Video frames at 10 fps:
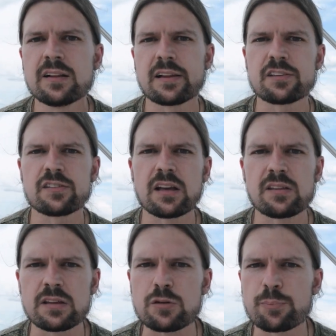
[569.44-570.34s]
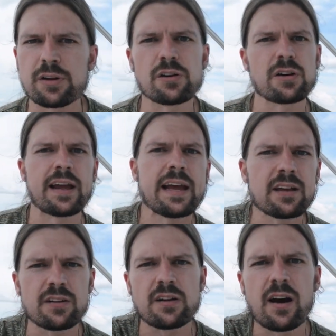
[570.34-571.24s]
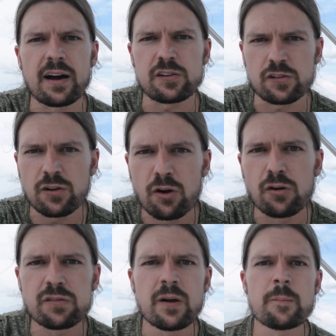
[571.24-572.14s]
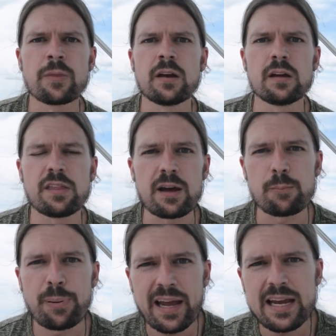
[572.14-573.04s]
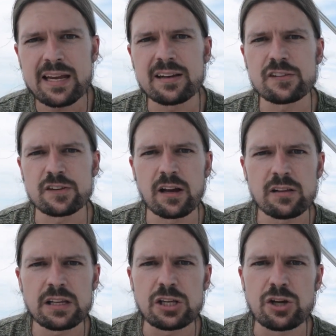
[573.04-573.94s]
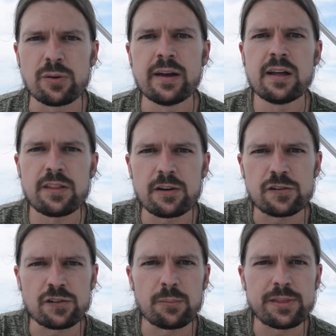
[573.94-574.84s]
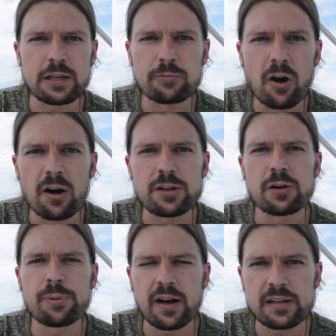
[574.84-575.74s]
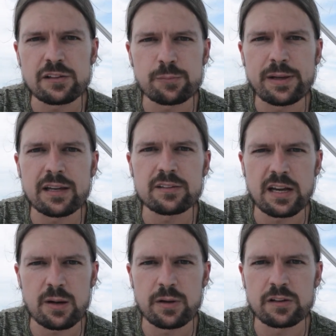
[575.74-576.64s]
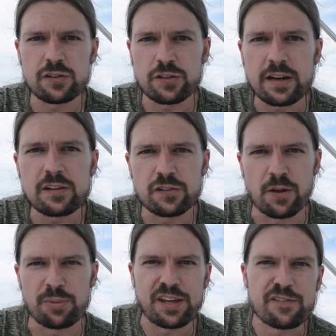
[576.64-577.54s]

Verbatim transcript: let's say that you put your hand on a hot stove, that pain is telling you there's something wrong, your body is being damaged, change something